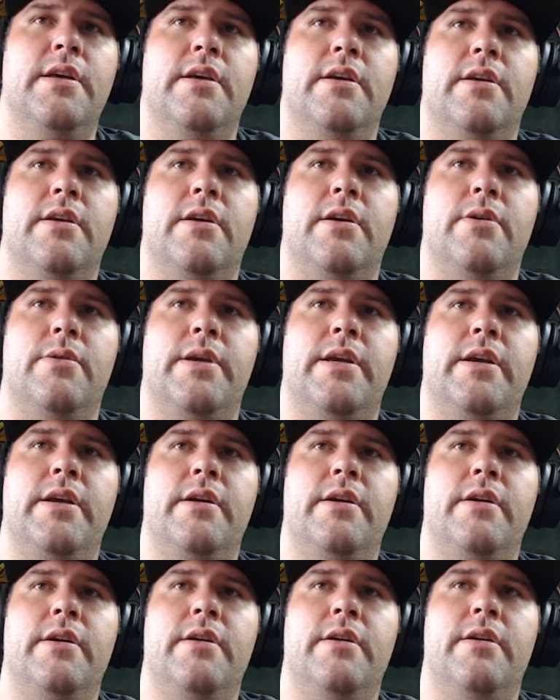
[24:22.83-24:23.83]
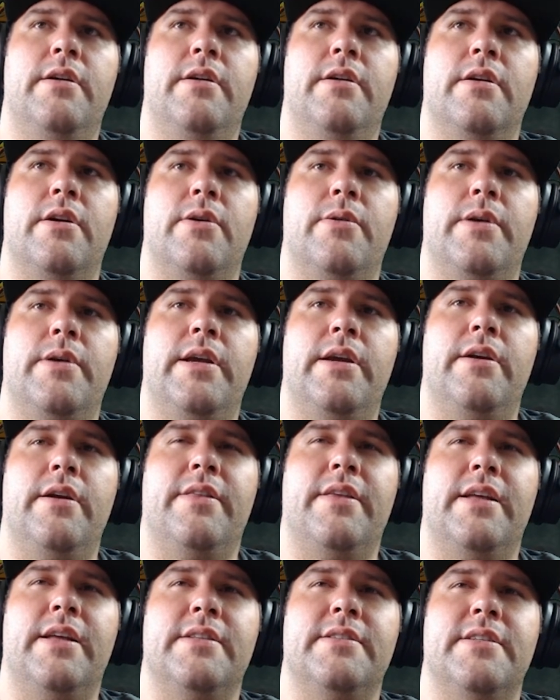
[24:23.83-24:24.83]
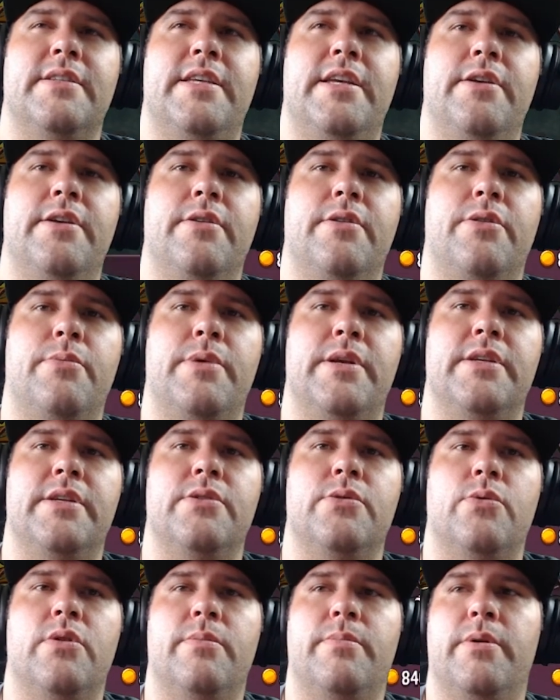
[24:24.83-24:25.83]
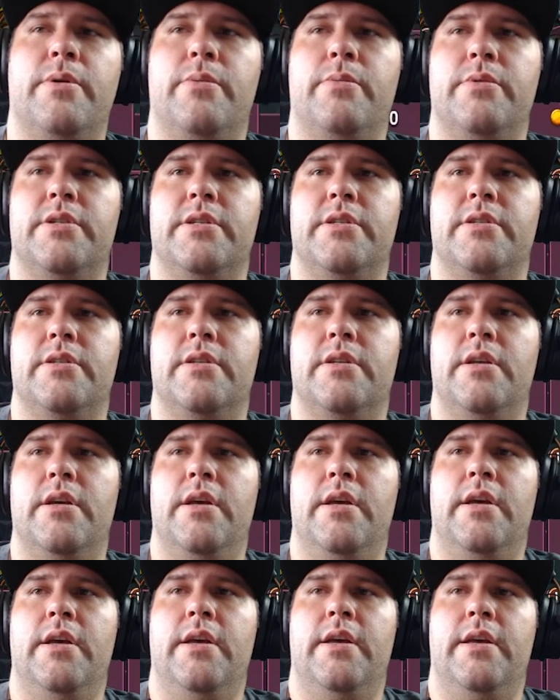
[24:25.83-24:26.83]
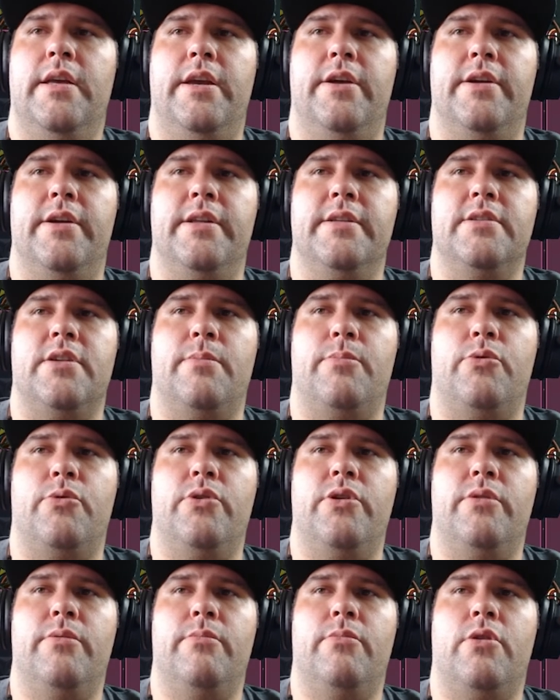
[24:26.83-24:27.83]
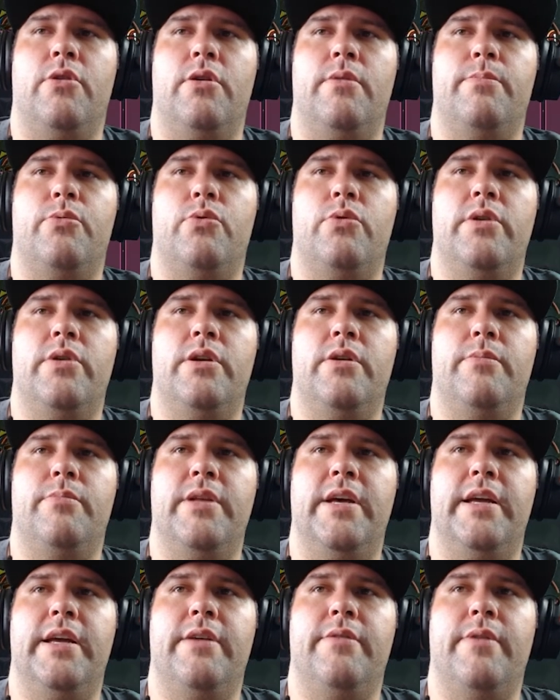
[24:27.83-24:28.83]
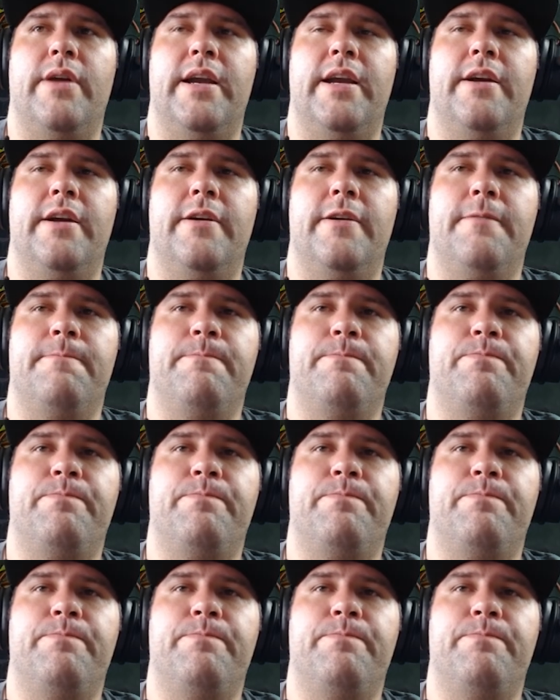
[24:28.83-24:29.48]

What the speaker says: go here, go here. I think it's a tier 3 sword, but we'll just, here it is, arboreal blade right here.